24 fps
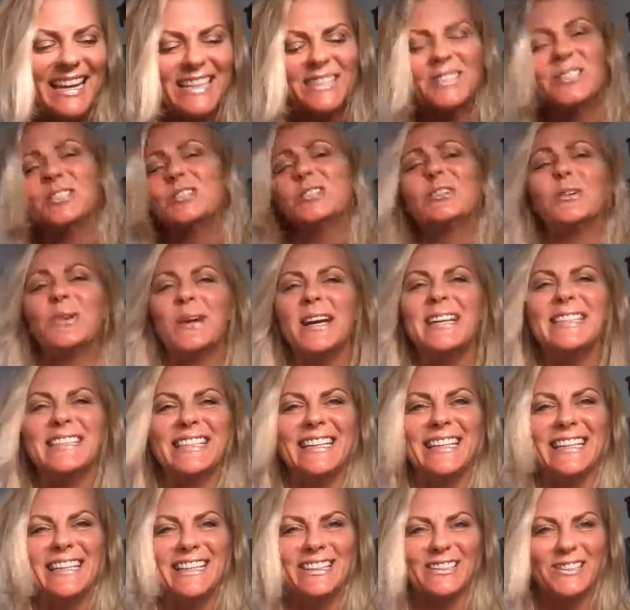It's just
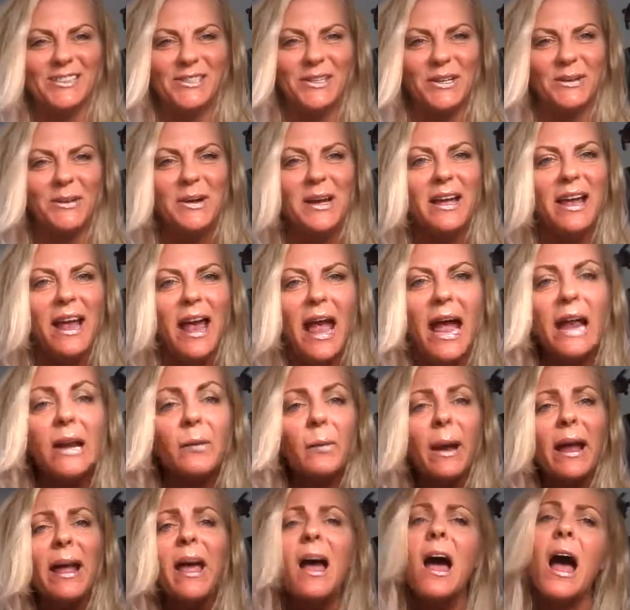crazy in here. So
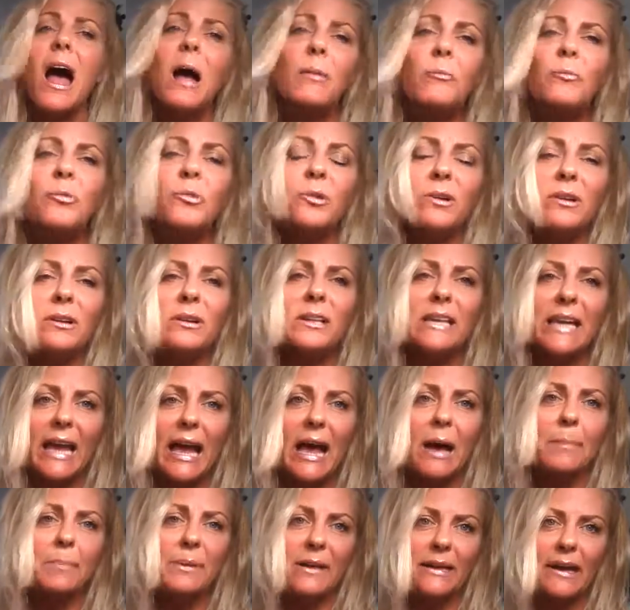anyway, I'm really
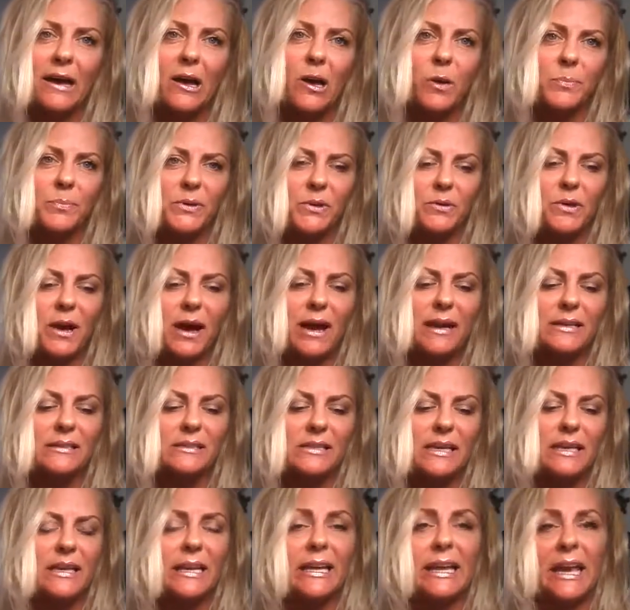happy to help you guys.
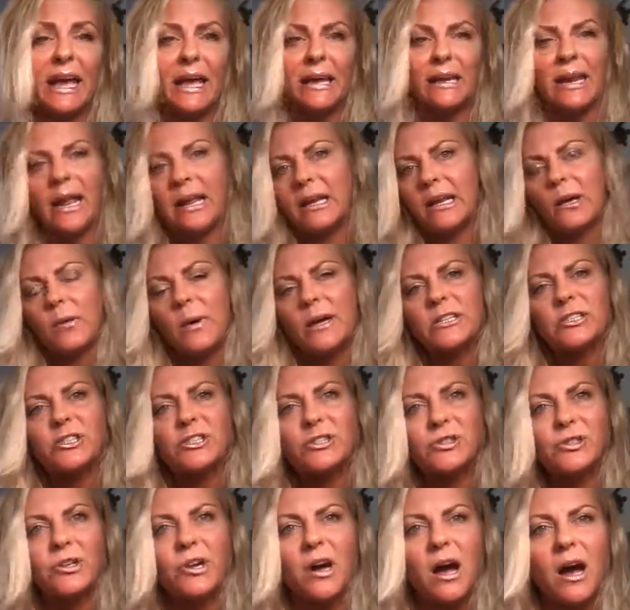And again, any
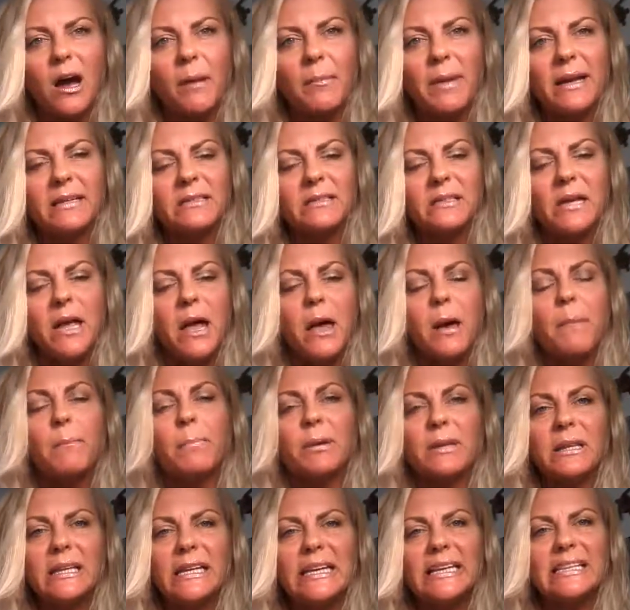questions or comments,
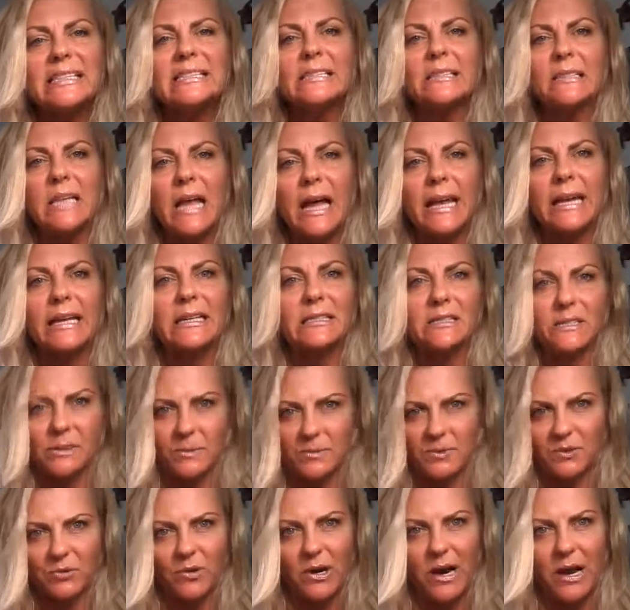please like and
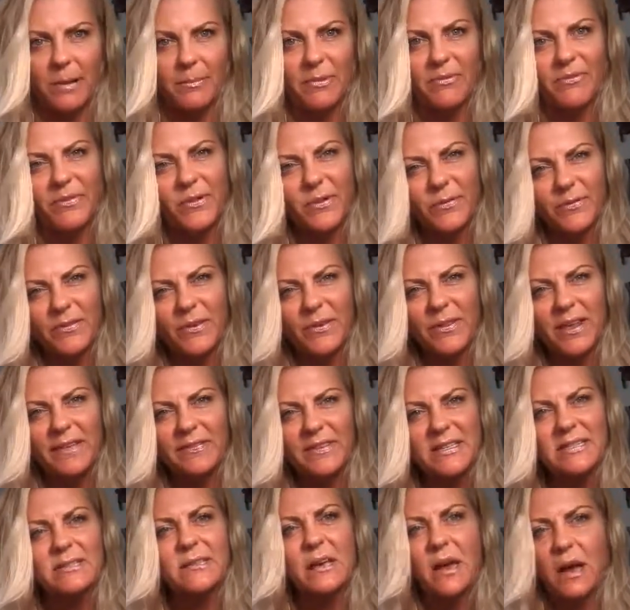subscribe. If you feel that
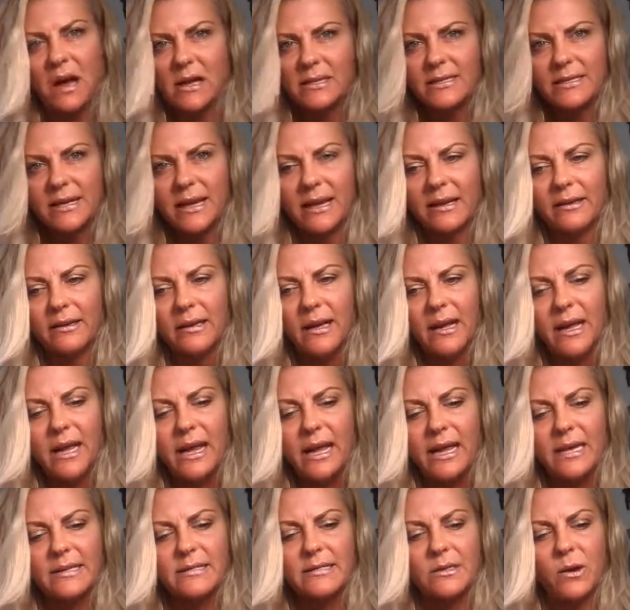this content
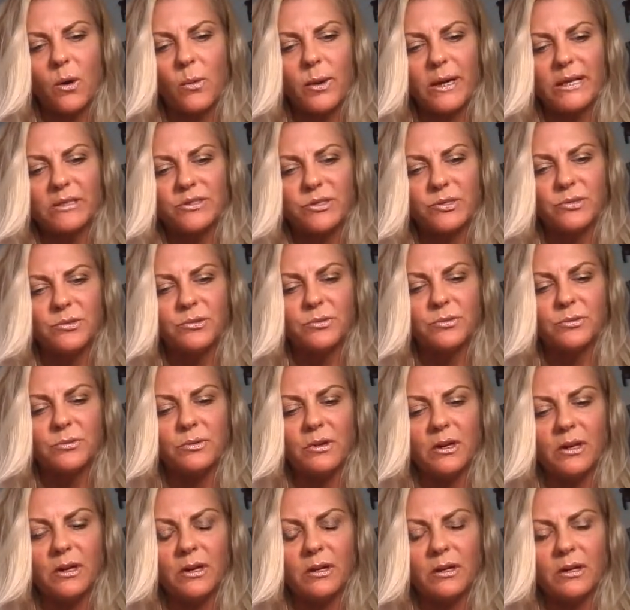is going
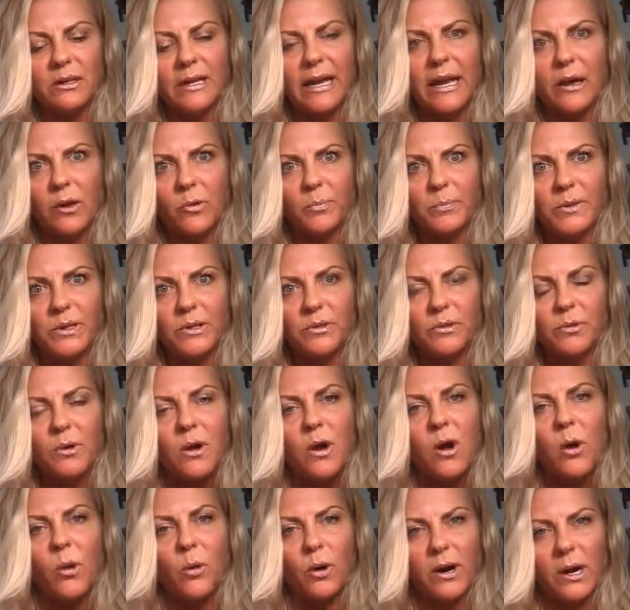to uh, help you
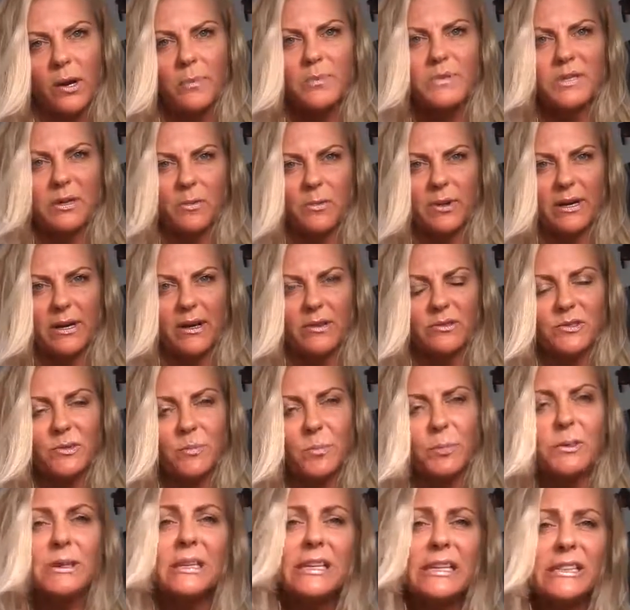or help someone else,
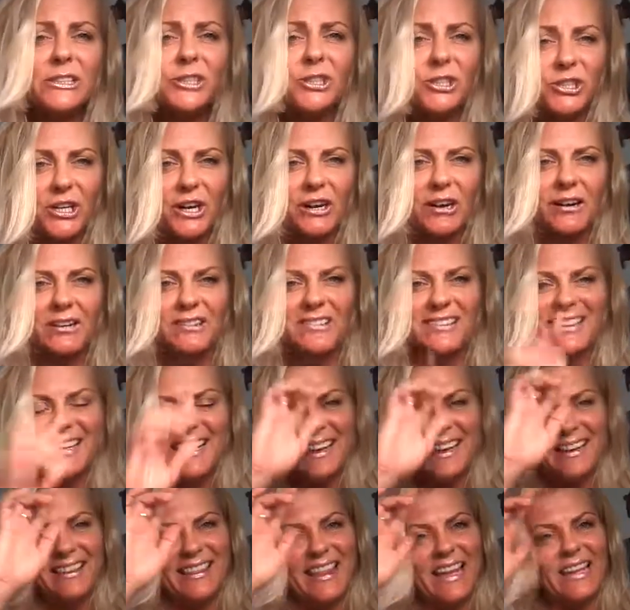please share.
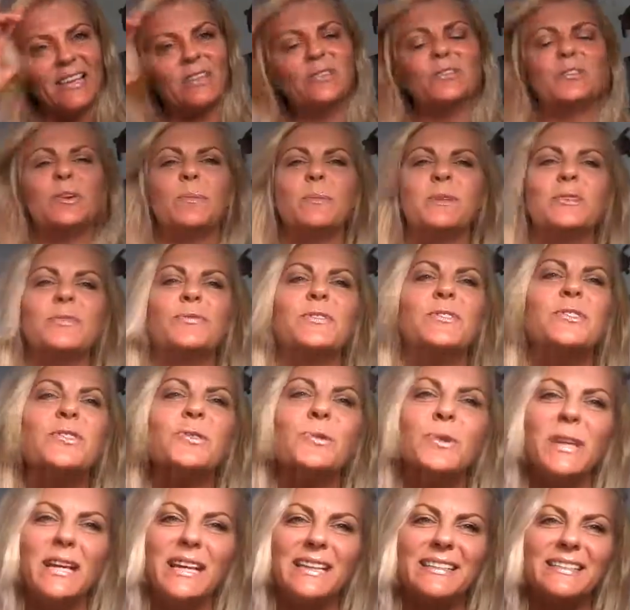Thank you so much for
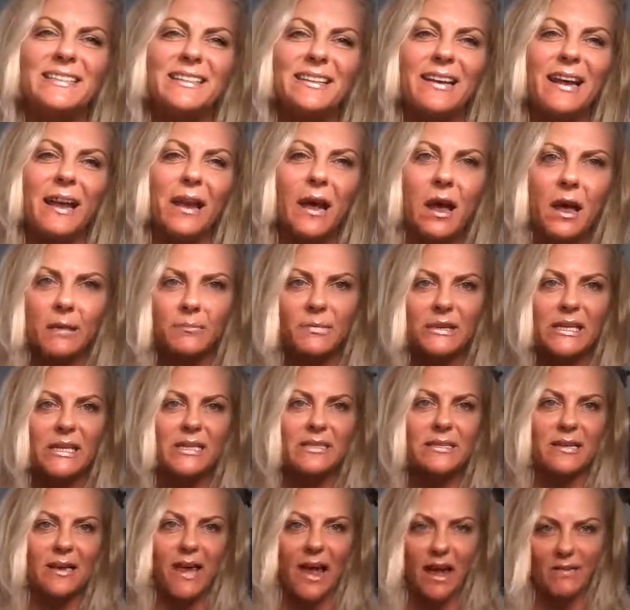tuning in today. I'm
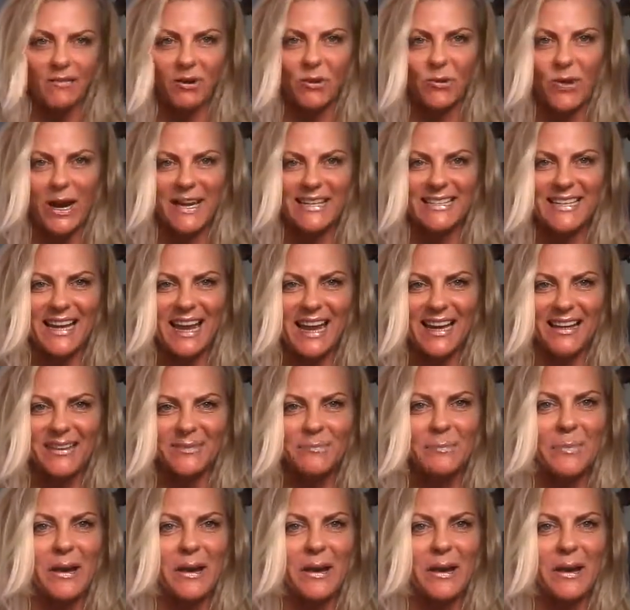Lisa. Have a great day.